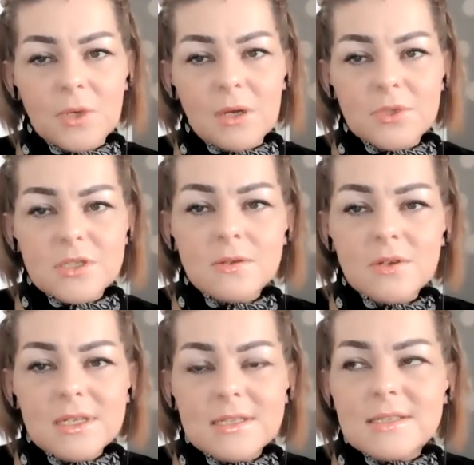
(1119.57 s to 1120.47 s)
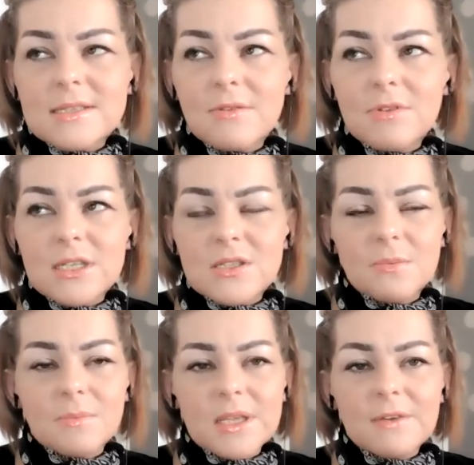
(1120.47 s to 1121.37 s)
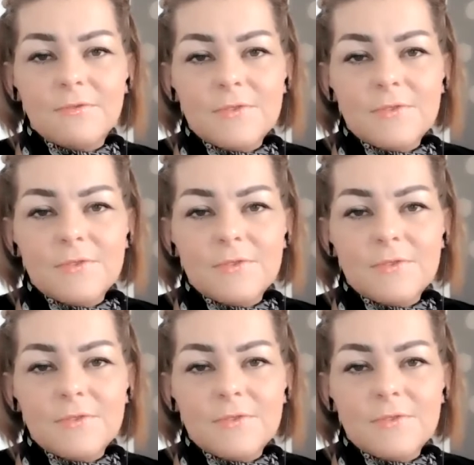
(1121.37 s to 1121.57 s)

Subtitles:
Now, it's not necessarily something